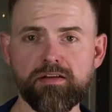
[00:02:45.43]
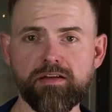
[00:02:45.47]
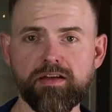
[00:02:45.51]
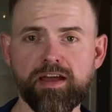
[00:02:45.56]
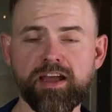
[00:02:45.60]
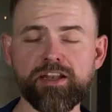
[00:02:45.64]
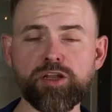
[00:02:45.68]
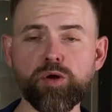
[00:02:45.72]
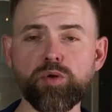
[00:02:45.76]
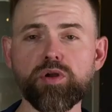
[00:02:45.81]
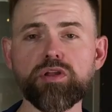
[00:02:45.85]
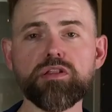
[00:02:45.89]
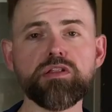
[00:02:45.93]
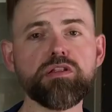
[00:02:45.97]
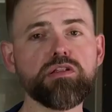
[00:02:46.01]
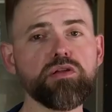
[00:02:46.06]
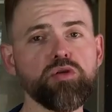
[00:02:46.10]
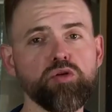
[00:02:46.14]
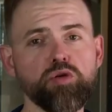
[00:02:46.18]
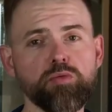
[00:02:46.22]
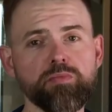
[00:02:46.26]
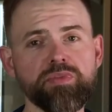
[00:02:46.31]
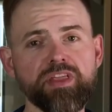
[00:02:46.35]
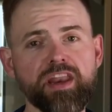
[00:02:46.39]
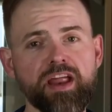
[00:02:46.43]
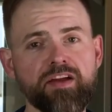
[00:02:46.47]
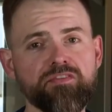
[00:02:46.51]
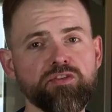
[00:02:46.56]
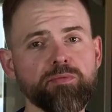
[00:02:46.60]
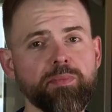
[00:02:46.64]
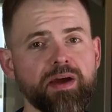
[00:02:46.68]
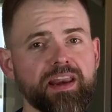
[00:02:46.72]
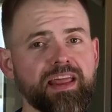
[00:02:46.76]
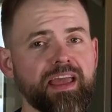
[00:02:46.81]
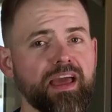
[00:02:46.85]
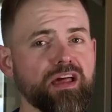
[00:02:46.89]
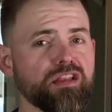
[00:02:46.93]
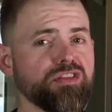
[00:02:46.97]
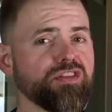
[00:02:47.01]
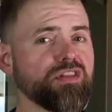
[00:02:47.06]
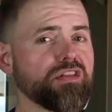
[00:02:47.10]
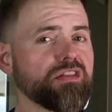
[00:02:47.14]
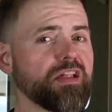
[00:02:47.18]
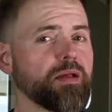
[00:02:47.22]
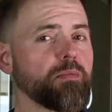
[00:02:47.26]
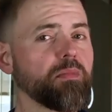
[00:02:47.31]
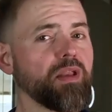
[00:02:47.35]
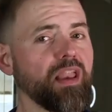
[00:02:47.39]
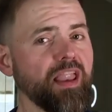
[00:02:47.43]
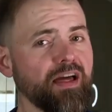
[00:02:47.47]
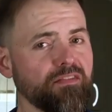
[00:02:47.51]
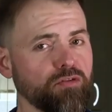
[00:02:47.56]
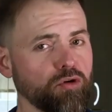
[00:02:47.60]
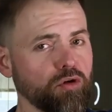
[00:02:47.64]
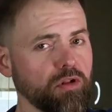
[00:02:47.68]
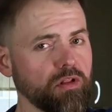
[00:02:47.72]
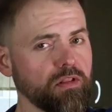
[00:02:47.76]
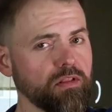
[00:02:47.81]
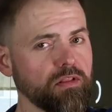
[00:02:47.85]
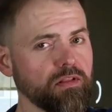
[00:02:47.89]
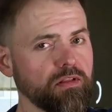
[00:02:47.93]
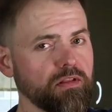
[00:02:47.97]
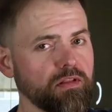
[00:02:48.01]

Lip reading: and don't assume that everybody has the same level